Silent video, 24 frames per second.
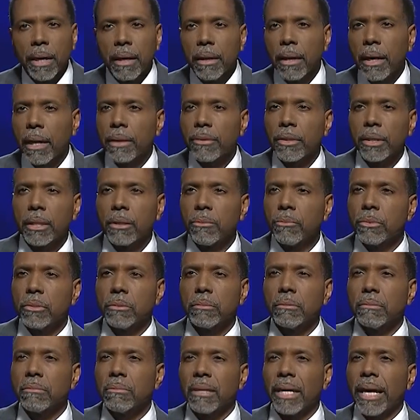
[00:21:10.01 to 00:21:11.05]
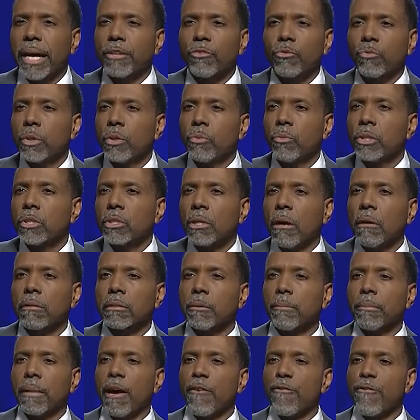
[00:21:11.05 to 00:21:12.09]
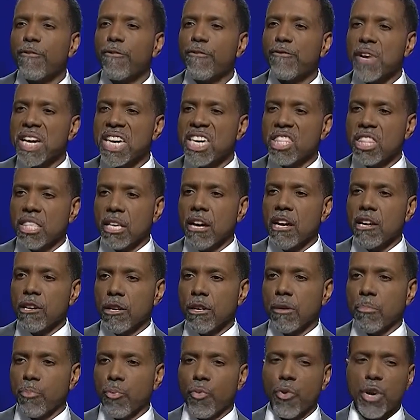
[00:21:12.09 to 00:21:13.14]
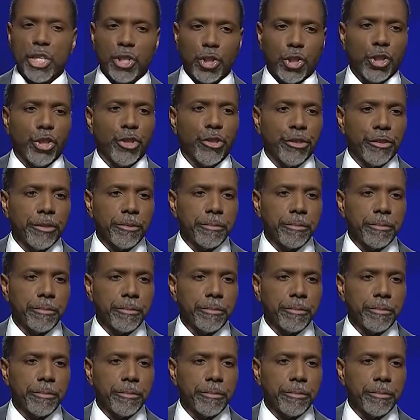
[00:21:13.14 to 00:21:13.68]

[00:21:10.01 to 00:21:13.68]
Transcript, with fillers: I think it was last week, we talked about faith under pressure